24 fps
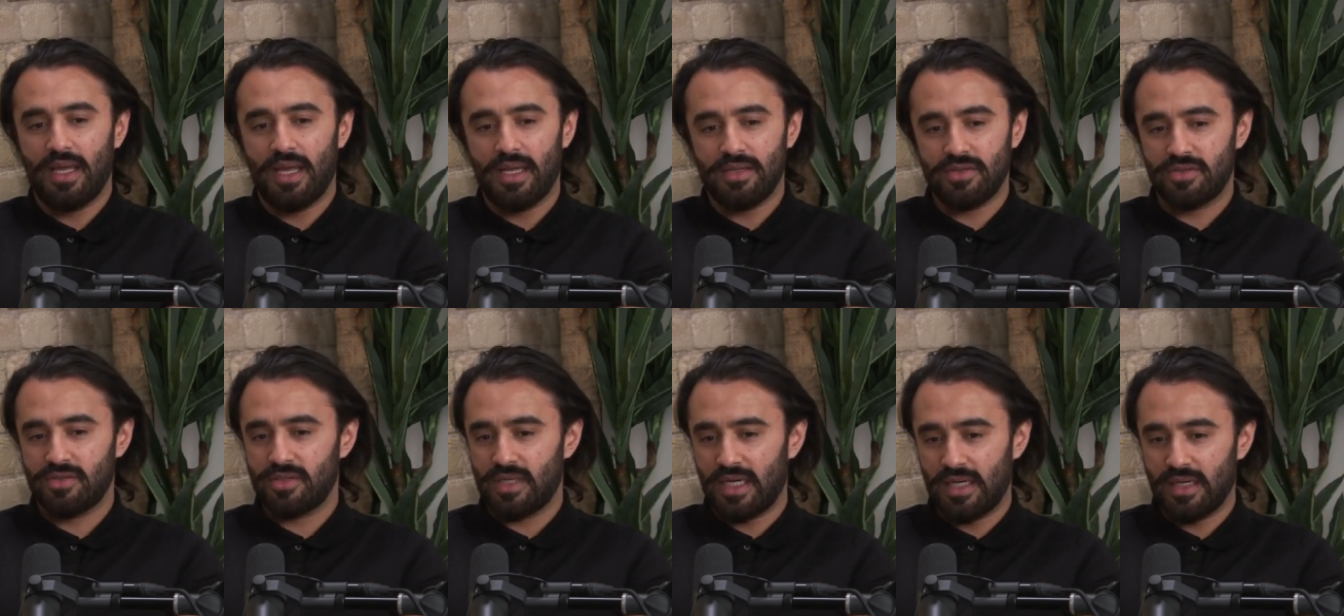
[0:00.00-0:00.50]

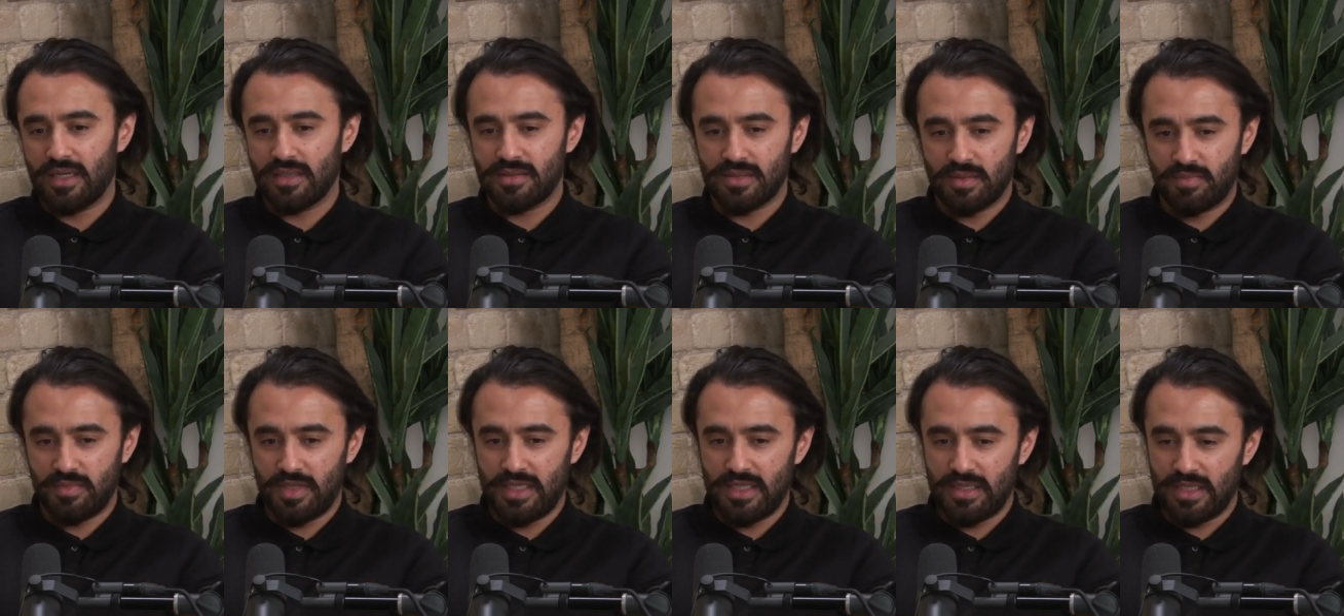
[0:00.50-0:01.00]
and just hearing
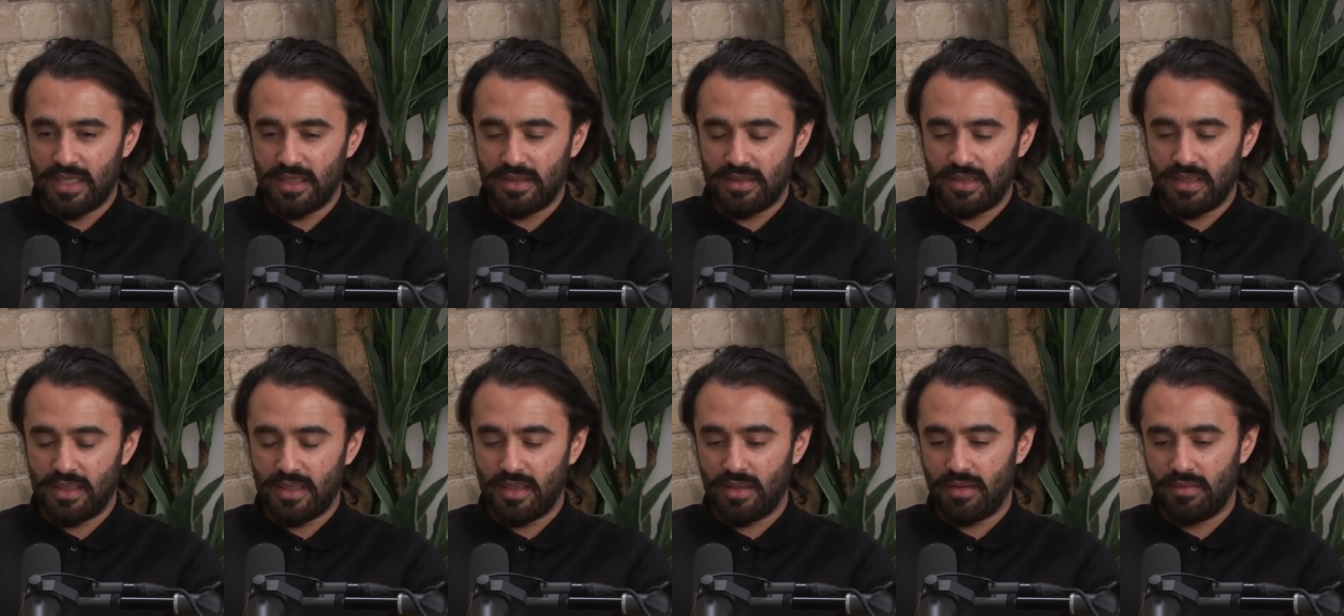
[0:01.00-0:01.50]
somebody that
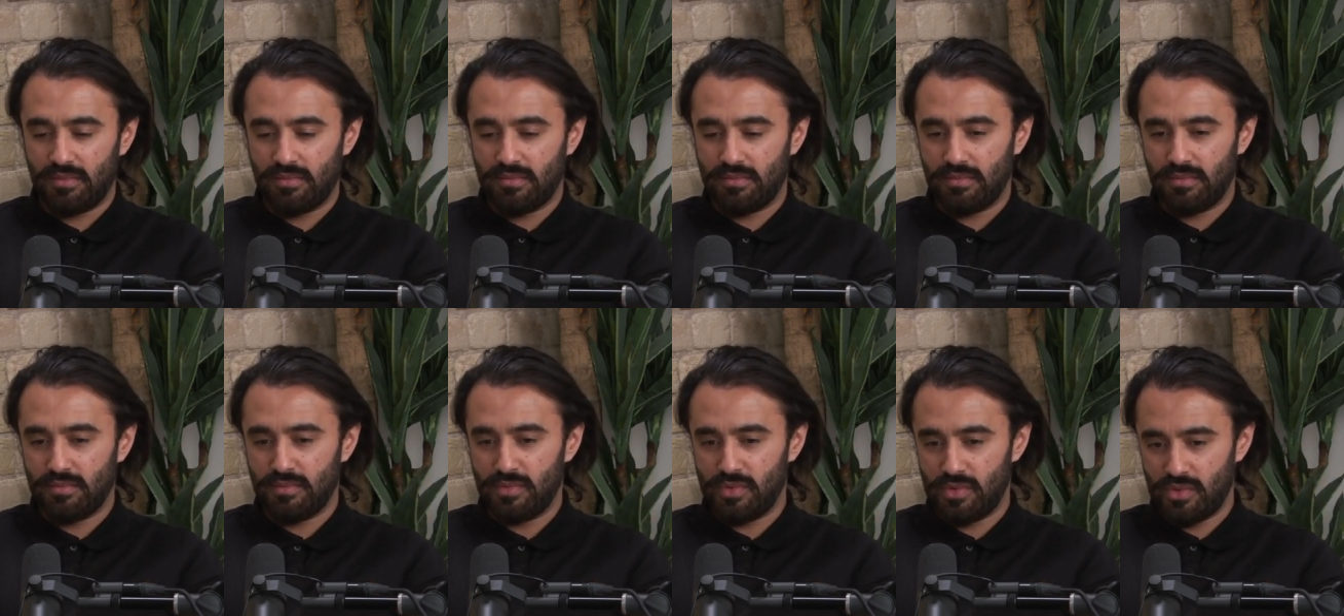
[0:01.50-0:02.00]
they
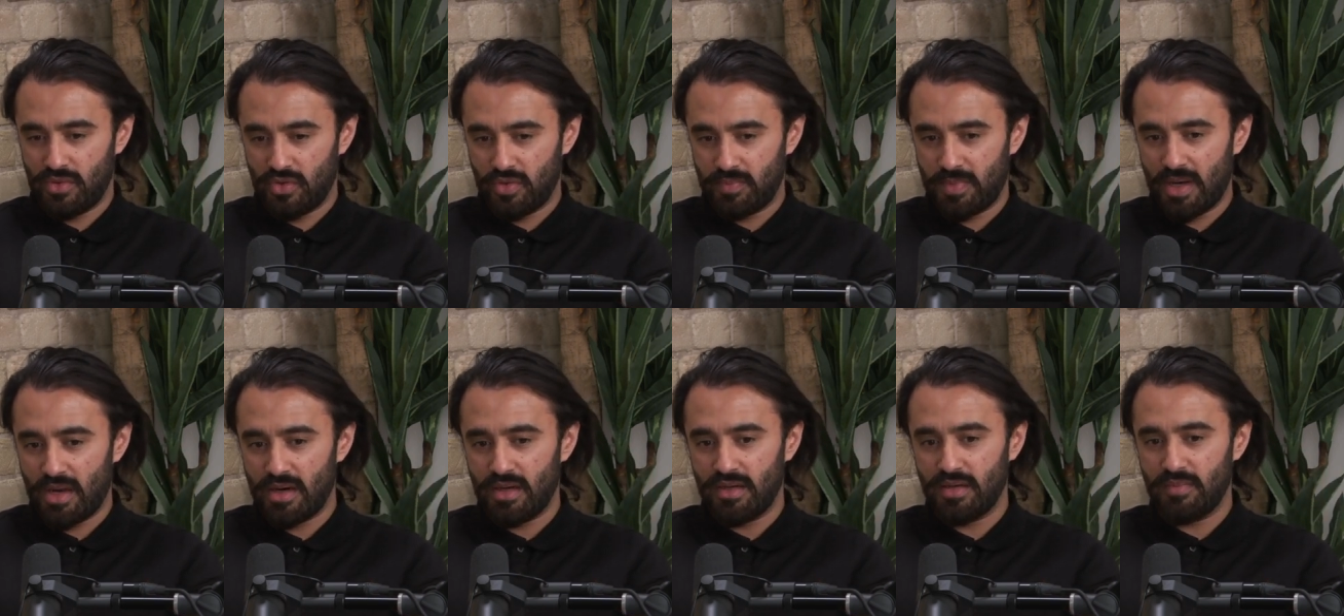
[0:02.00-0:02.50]
know
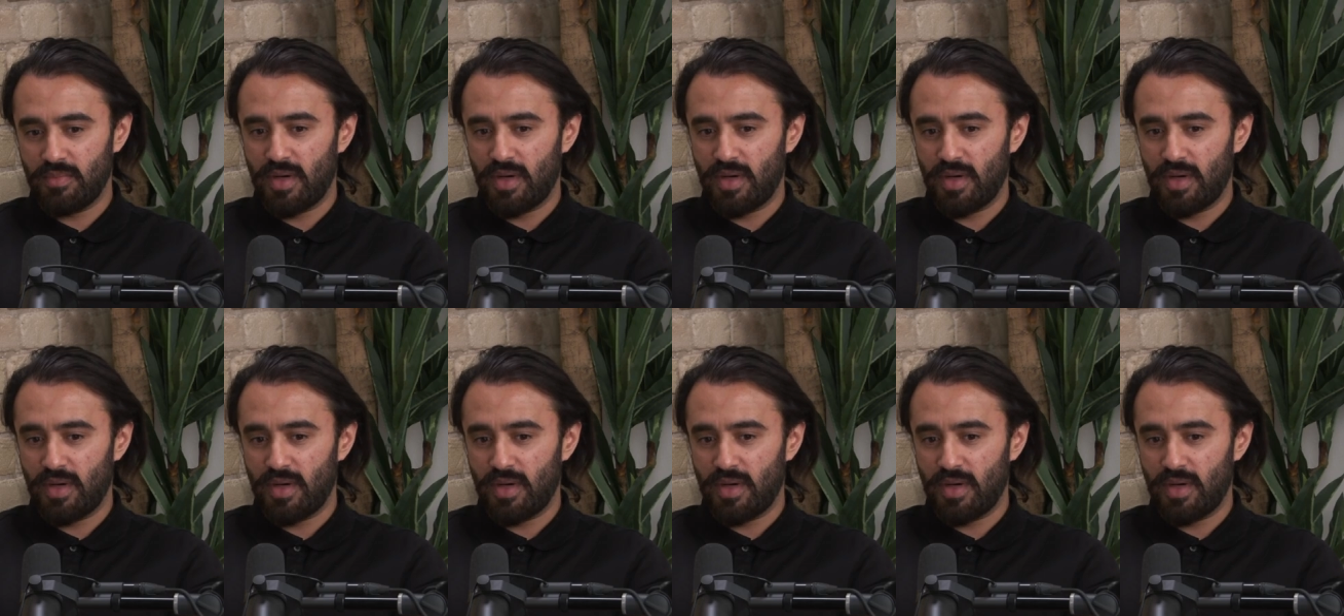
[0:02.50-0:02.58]
about and